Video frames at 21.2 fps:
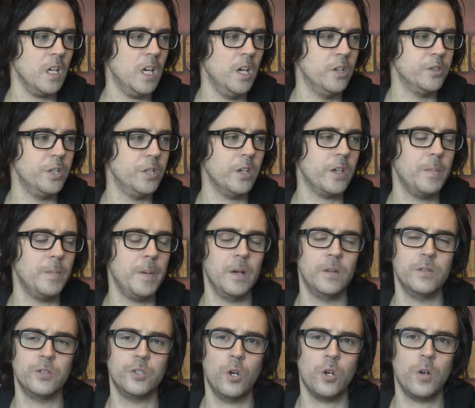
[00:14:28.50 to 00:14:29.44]
I'll talk
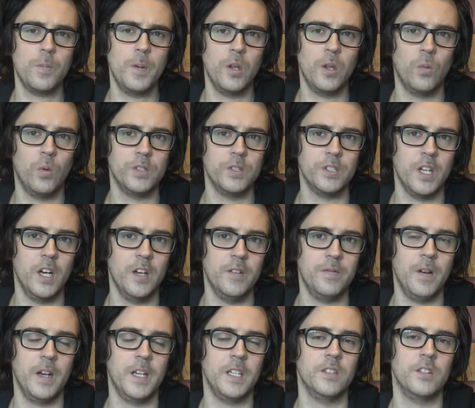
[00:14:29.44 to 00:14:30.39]
about the ones that I
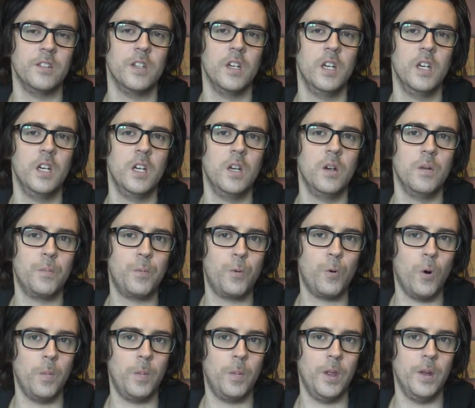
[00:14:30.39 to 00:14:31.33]
find
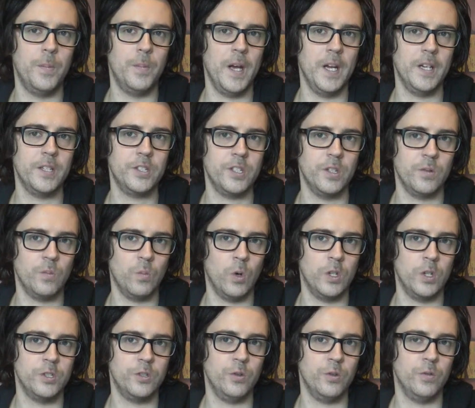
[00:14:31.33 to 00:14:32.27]
probably best and
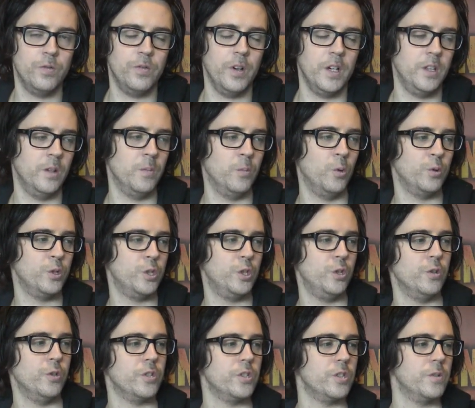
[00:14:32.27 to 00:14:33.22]
ones you'll find the
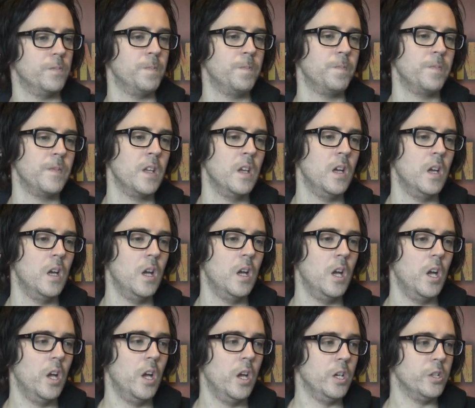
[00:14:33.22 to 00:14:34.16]
most use.
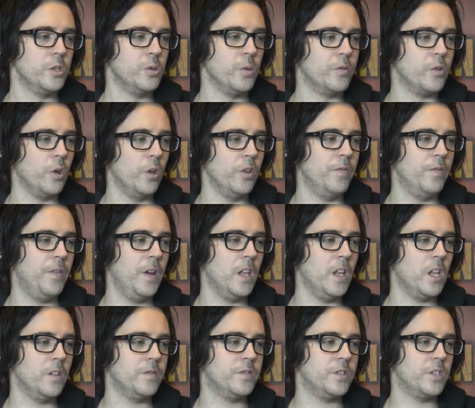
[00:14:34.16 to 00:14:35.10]
So we've got the
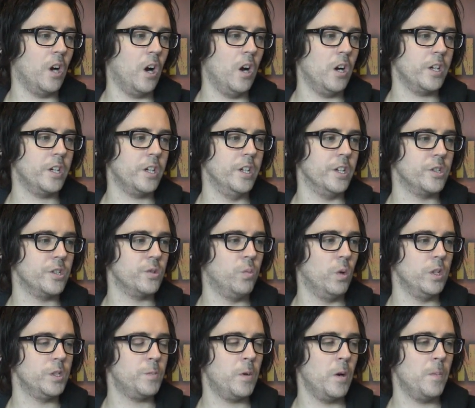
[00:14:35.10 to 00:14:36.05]
Veil of Darkness.
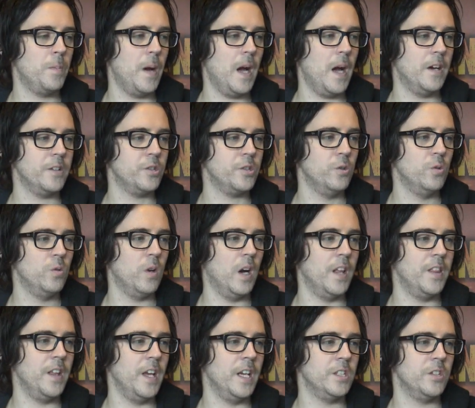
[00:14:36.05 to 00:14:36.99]
Once per battle,
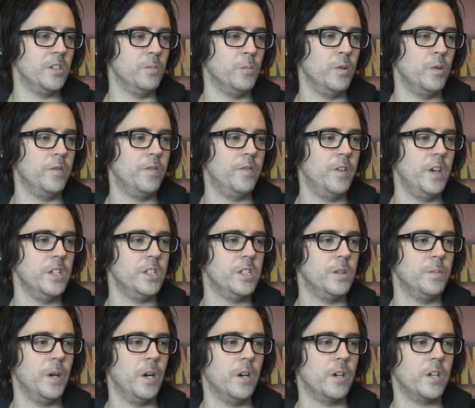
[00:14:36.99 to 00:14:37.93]
at the end of the moon phase,
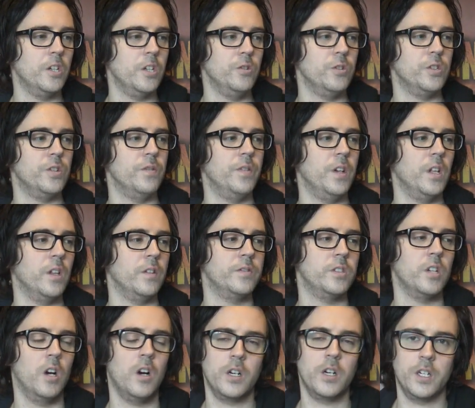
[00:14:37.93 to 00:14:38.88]
the bearer can use the Veil
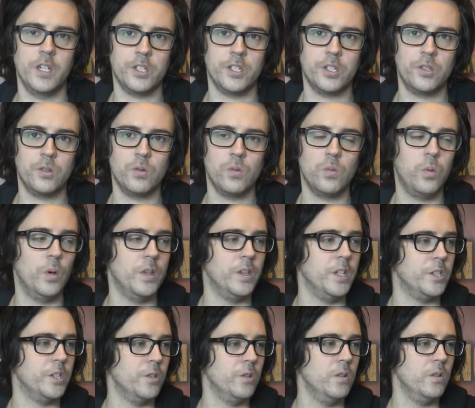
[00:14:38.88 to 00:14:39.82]
of Darkness.
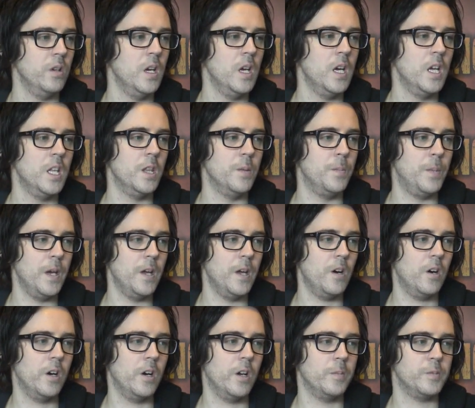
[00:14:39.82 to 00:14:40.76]
When they do, the
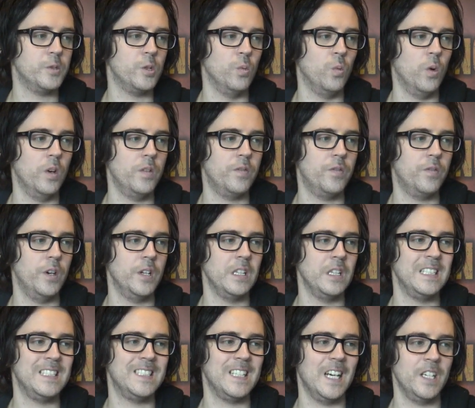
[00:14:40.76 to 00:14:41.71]
bearer and up to 1
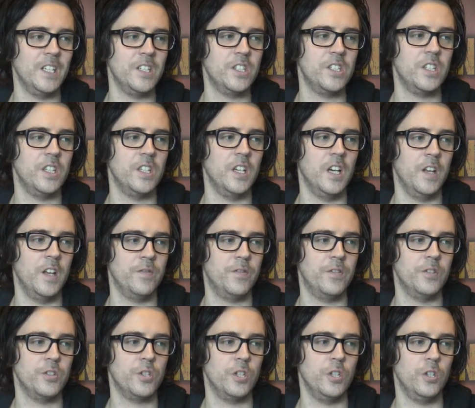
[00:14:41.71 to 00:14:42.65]
friendly Dynasty
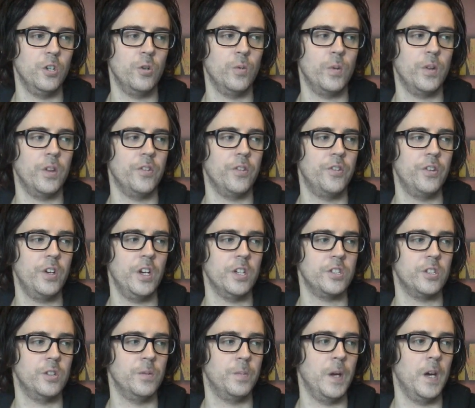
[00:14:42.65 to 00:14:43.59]
infantry unit within 3
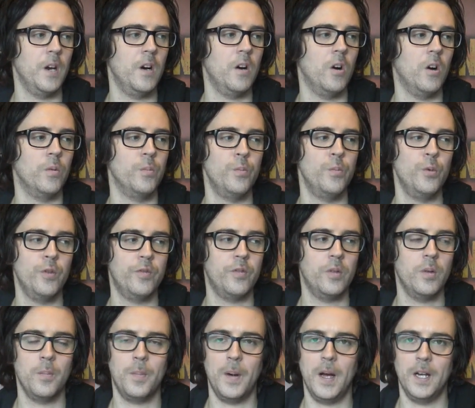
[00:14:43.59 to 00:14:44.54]
inches of the bearer are removed
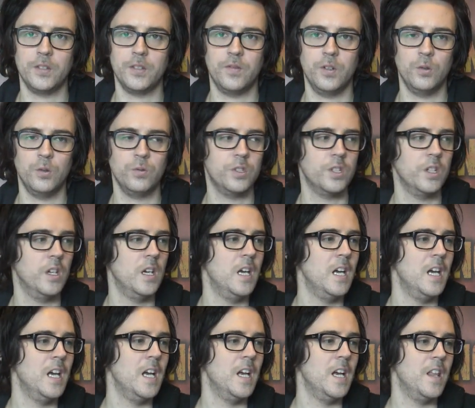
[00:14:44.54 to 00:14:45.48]
from the battlefield.
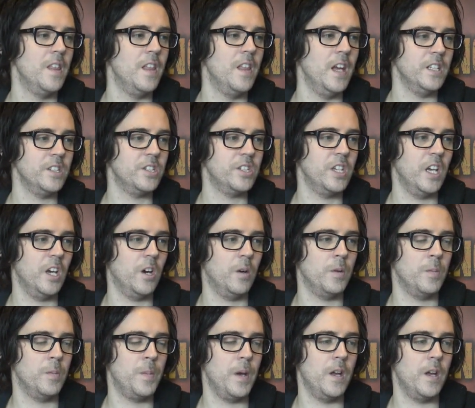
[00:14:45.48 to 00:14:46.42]
Then set
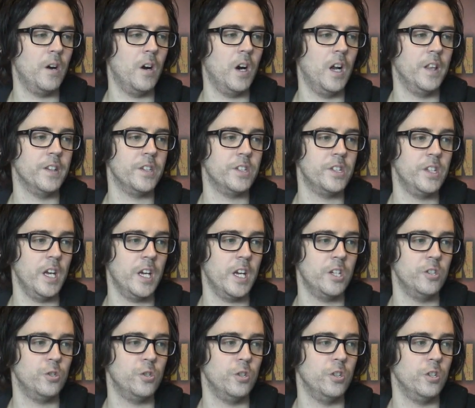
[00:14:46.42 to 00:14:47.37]
up the bearer and the
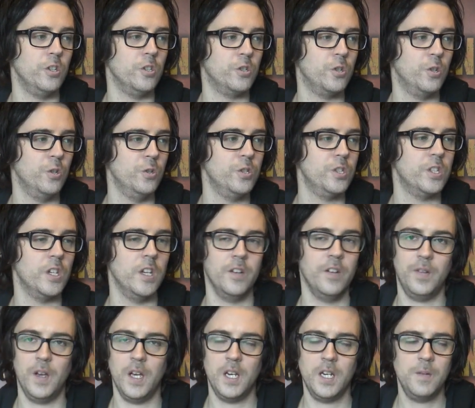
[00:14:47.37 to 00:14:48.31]
second unit you choose,
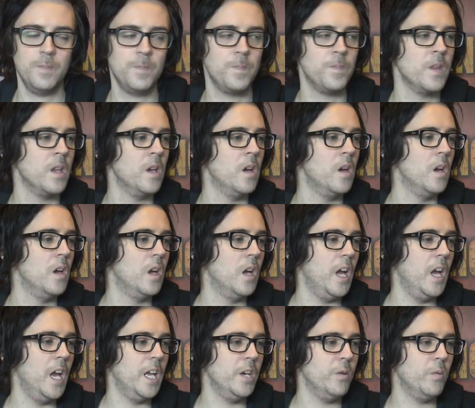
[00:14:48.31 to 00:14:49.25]
if any,
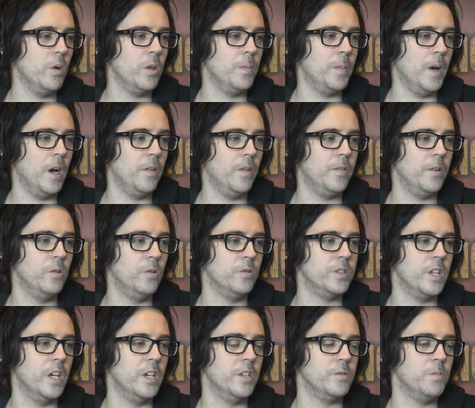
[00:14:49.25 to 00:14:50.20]
anywhere in the
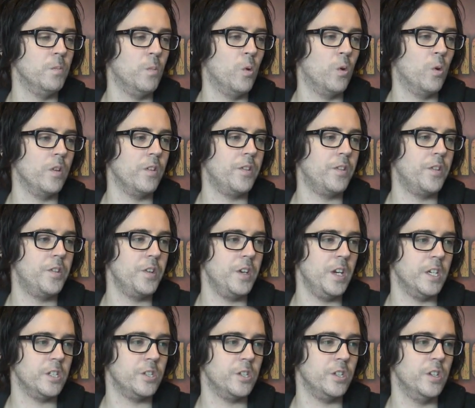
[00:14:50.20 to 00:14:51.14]
battlefield that is more than
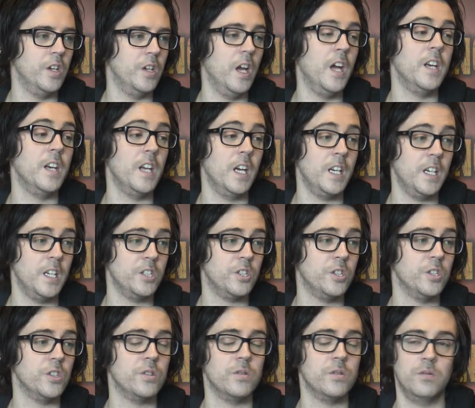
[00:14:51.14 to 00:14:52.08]
9
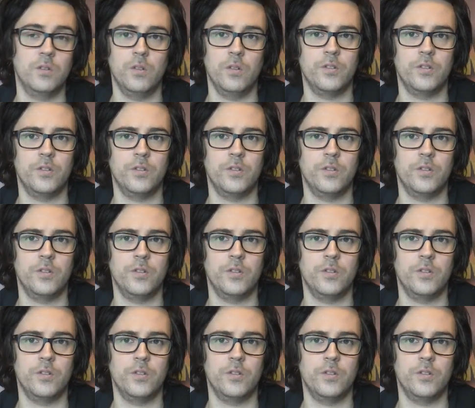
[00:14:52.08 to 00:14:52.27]
inches